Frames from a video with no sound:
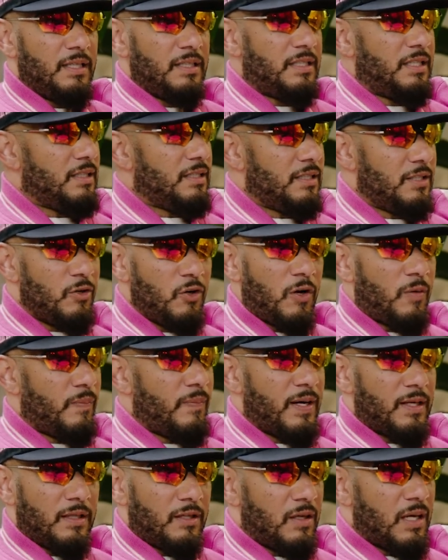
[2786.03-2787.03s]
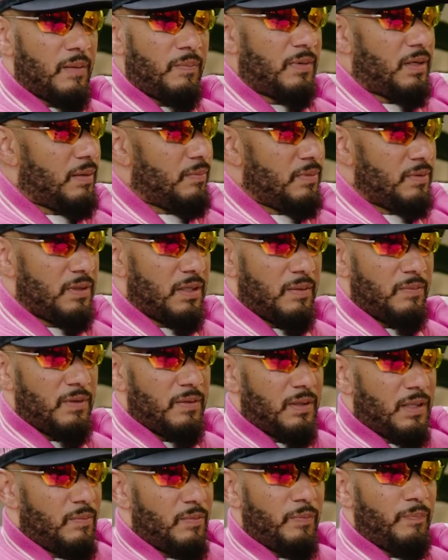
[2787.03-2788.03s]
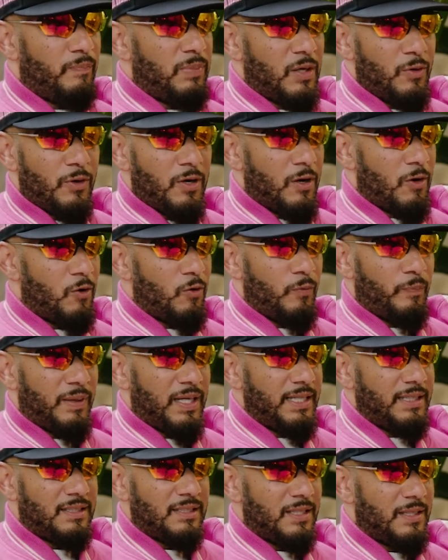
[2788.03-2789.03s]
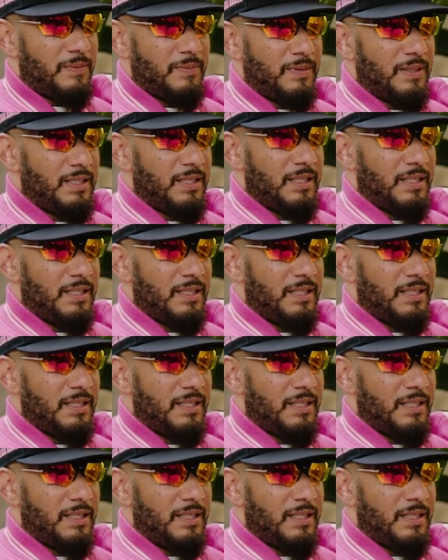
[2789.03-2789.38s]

just know I'm about to, I'm, I'm, a, I'm, a, I'm a blow the whole place up.